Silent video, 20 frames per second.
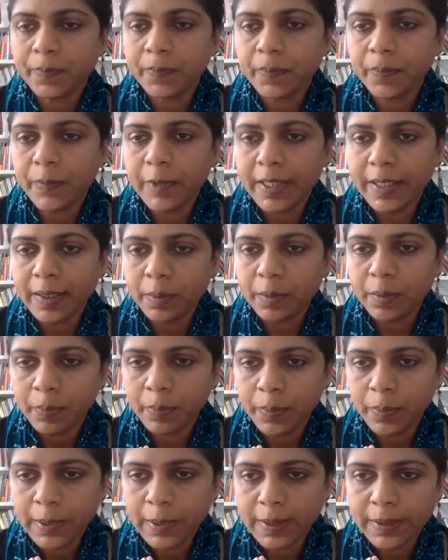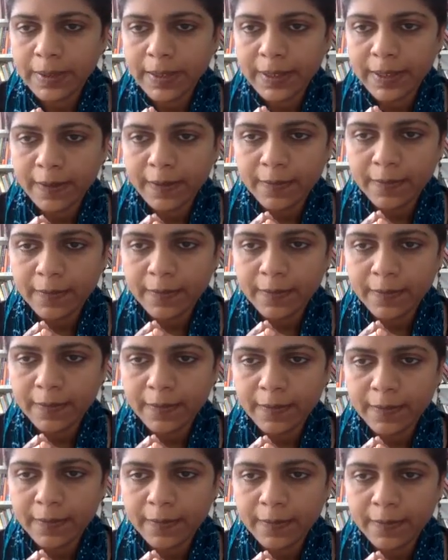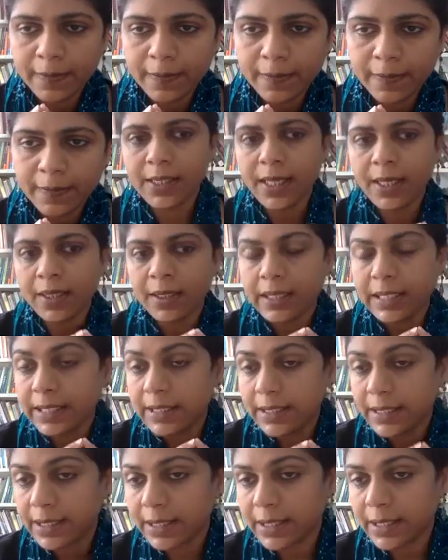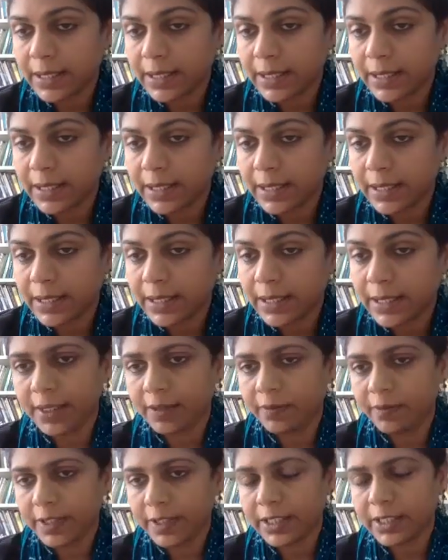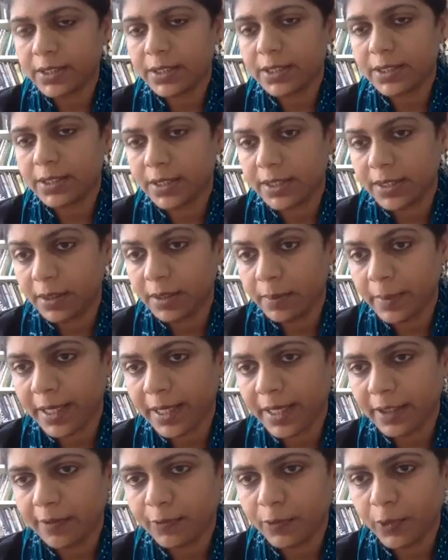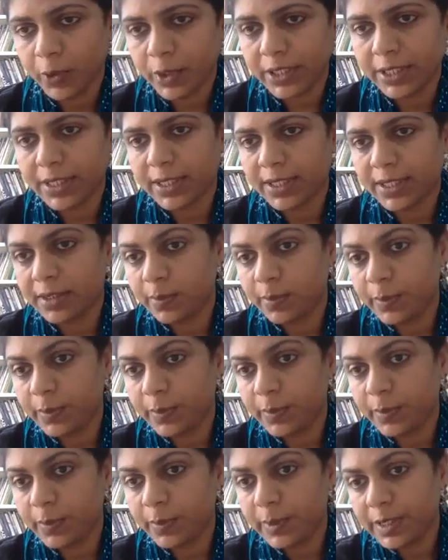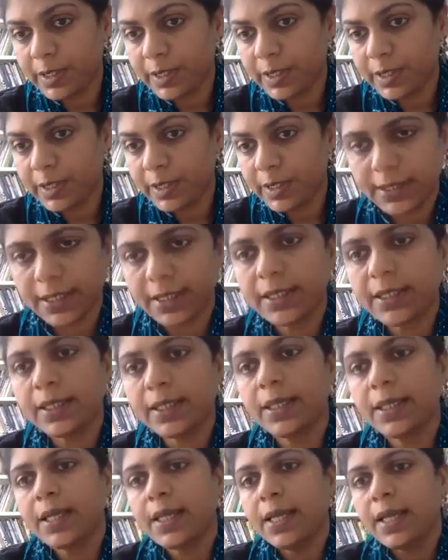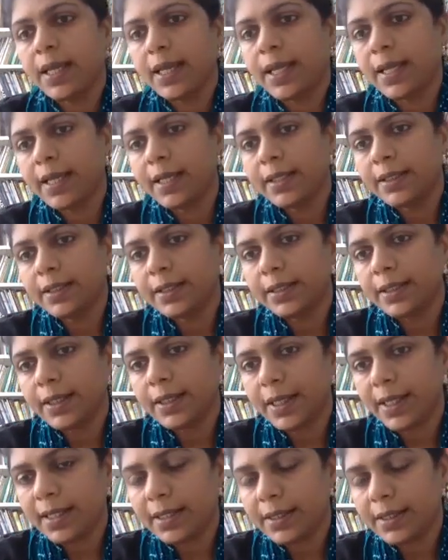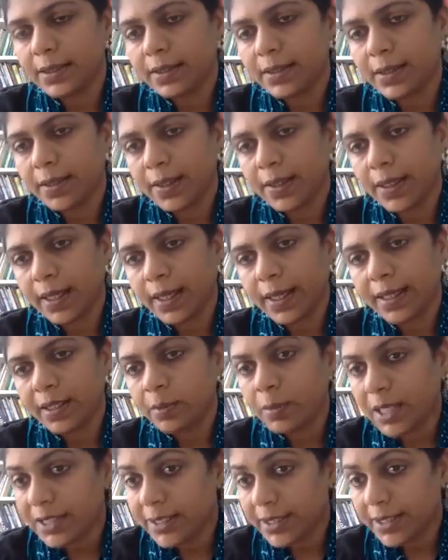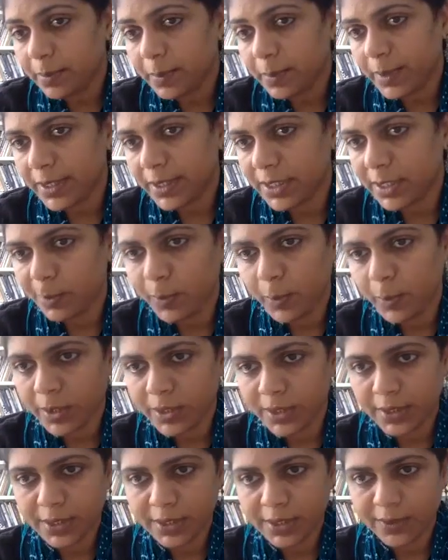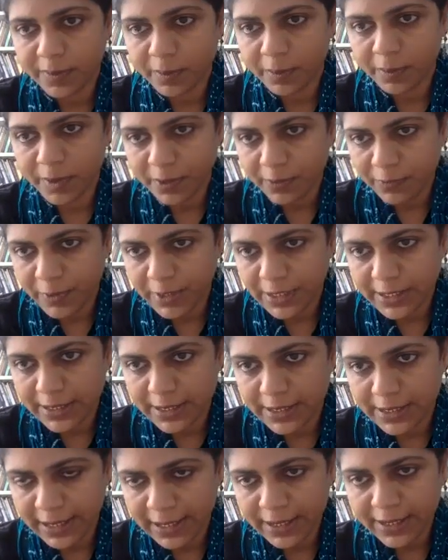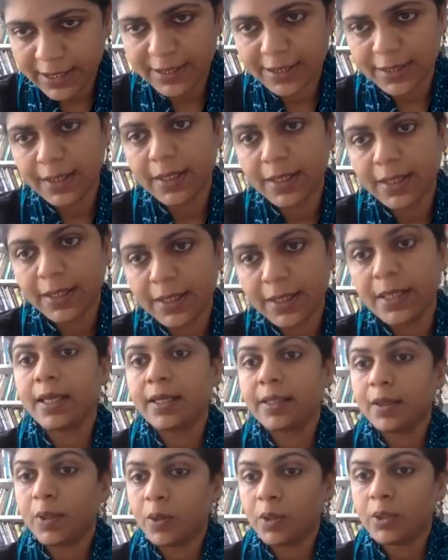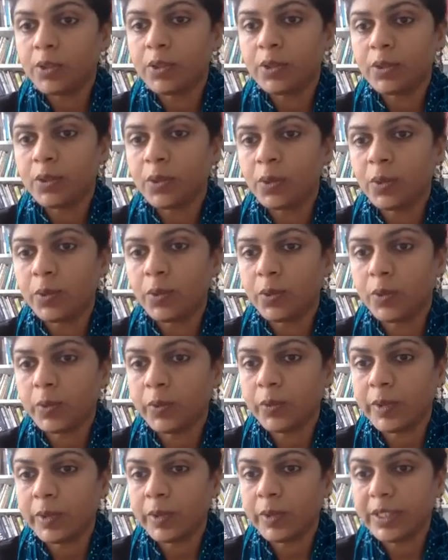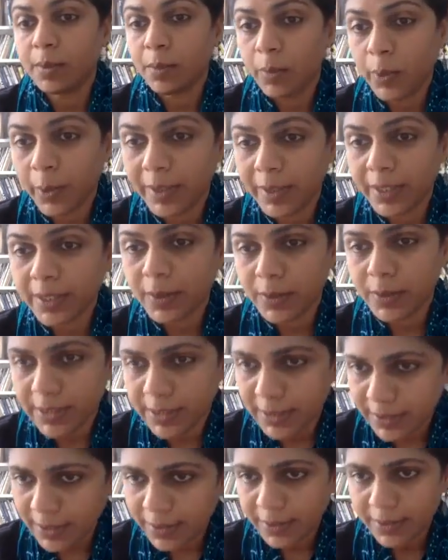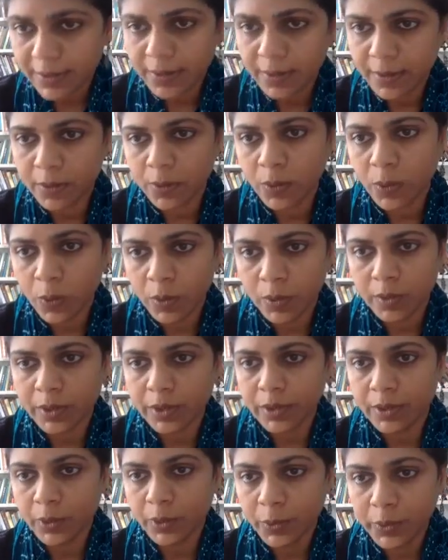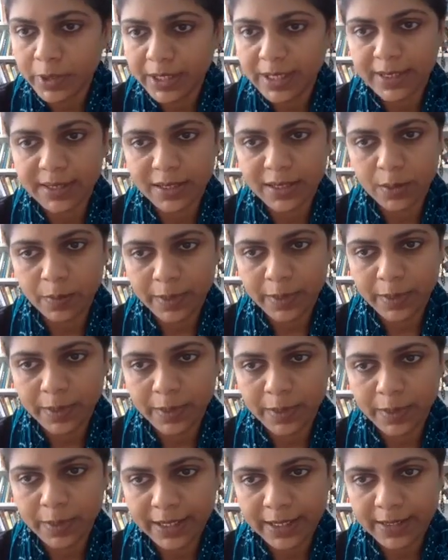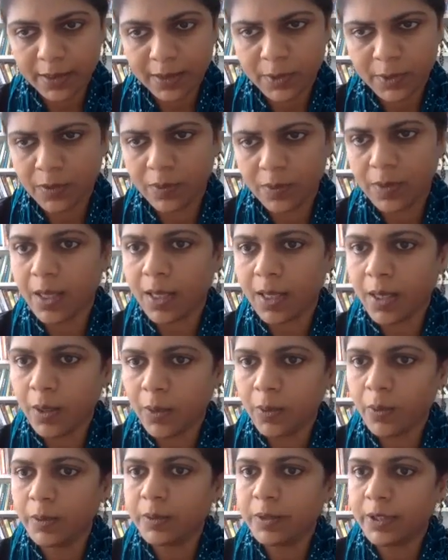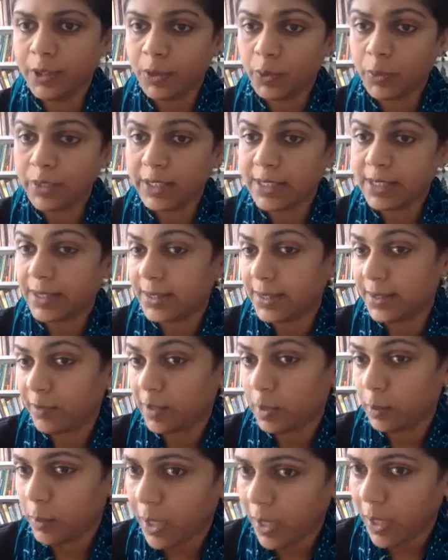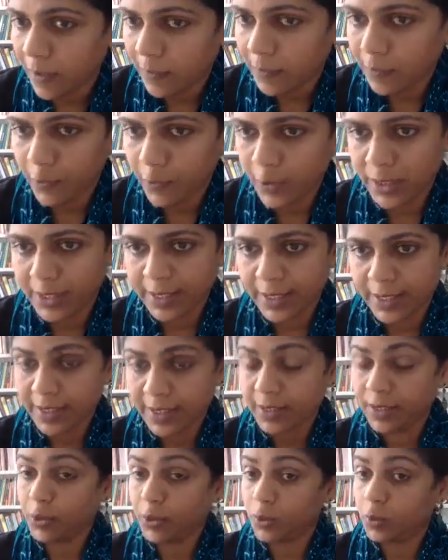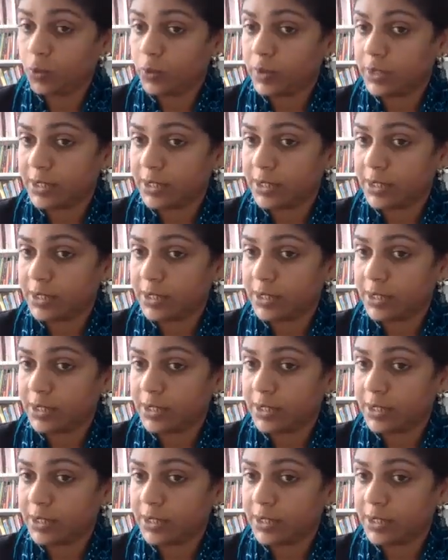their wages, increasing in their wages, and demand for it has been consistent, and has had multiple responses from different states. And also it's important to see the role unions played in terms of how the unions were powerful and to